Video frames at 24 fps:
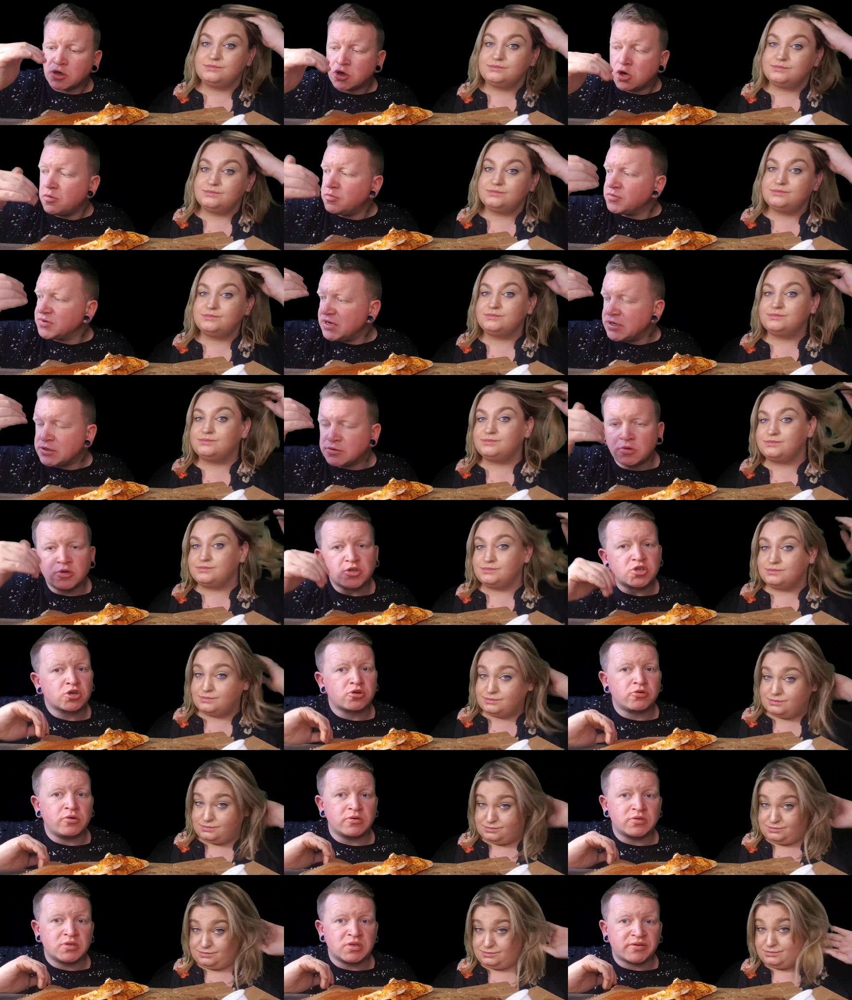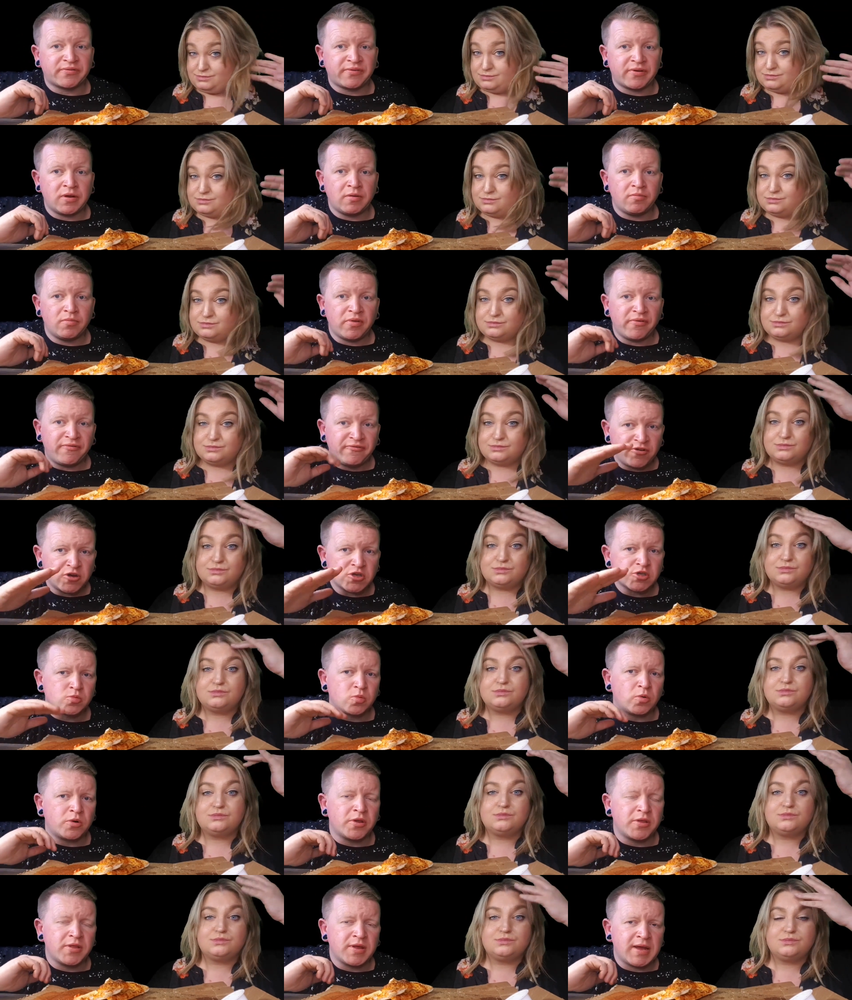Speaker 1: Comes in to watch a Christmas film. The
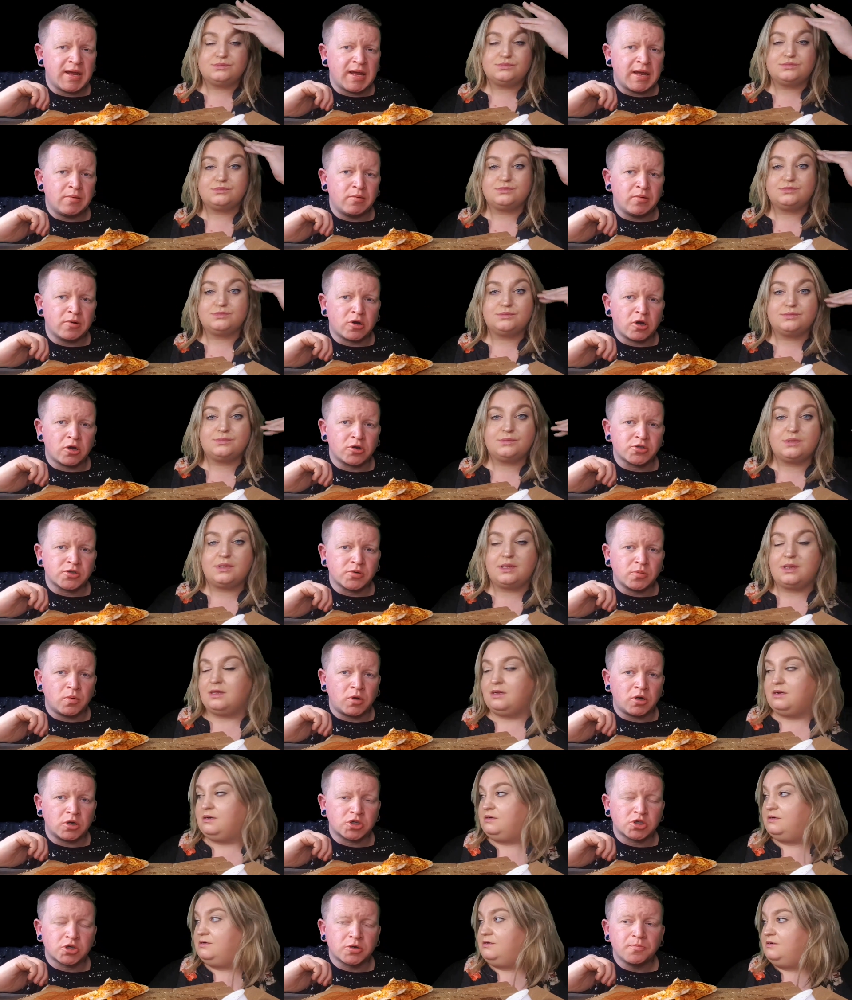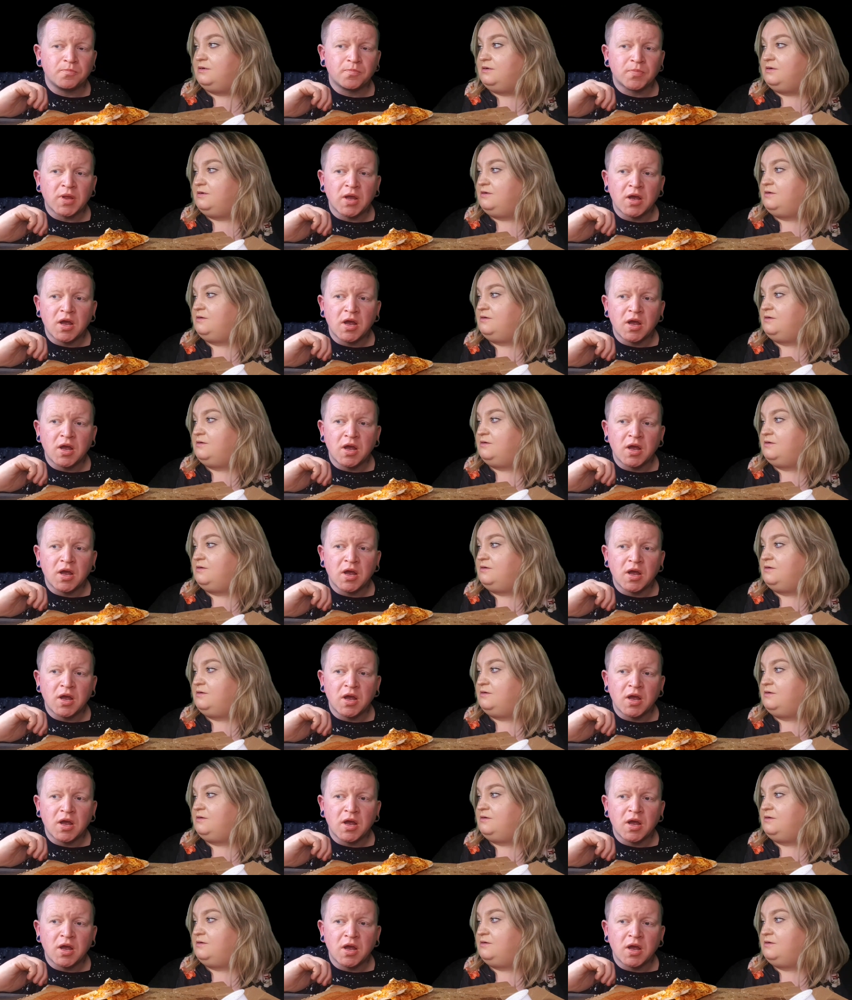first one of the year we've got to watch.